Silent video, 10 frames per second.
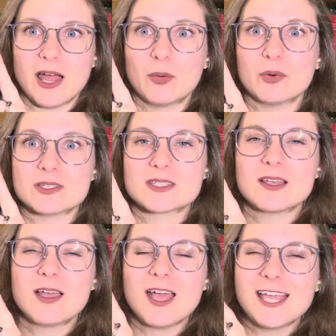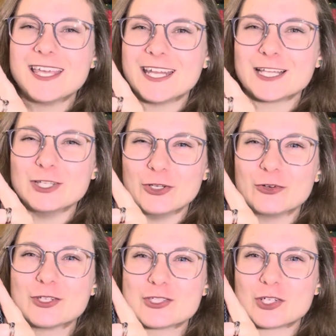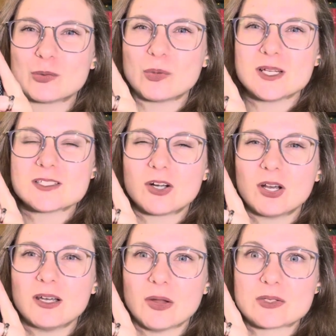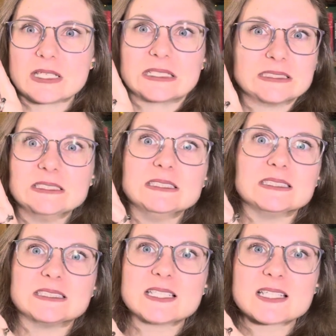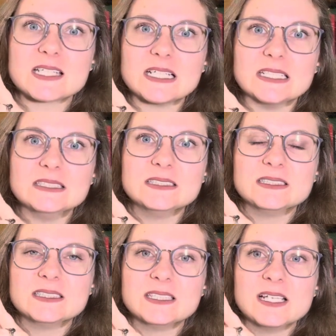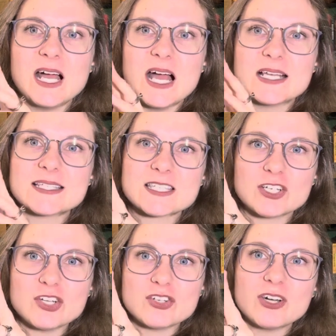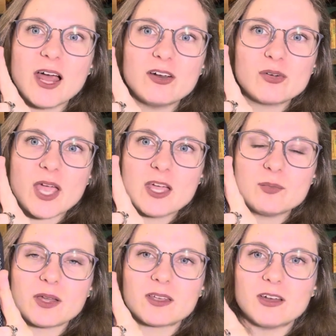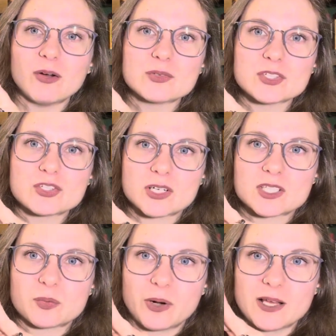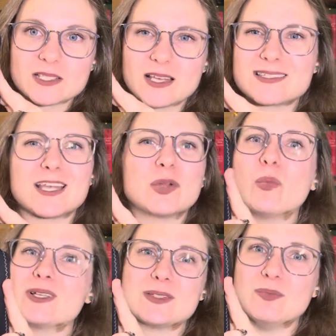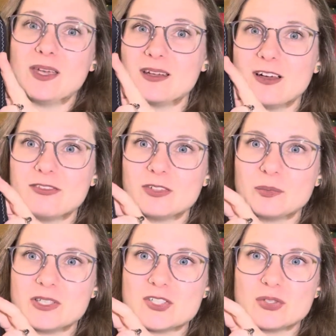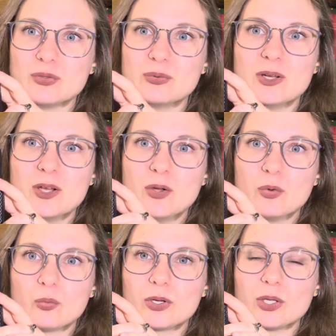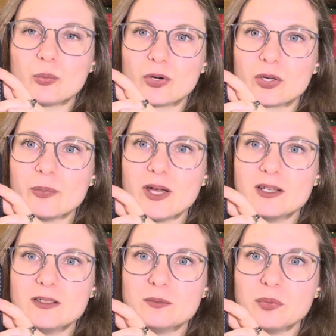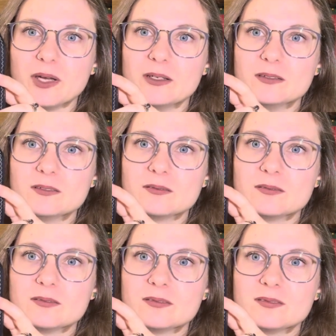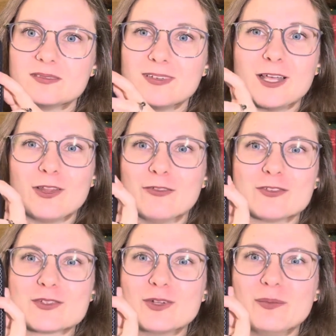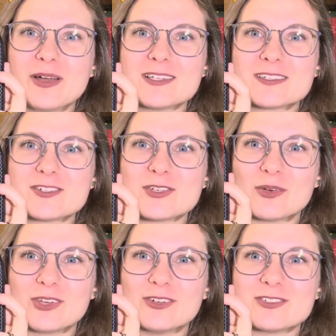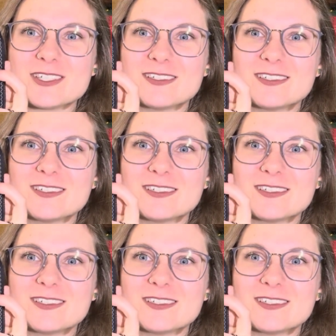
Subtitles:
I was getting a little concerned when I started and I was like, oh, is this gonna turn out okay? But you know, it was to trust the process and it wasn't big enough for me to really worry about it, but I love those little mice. They're so cute.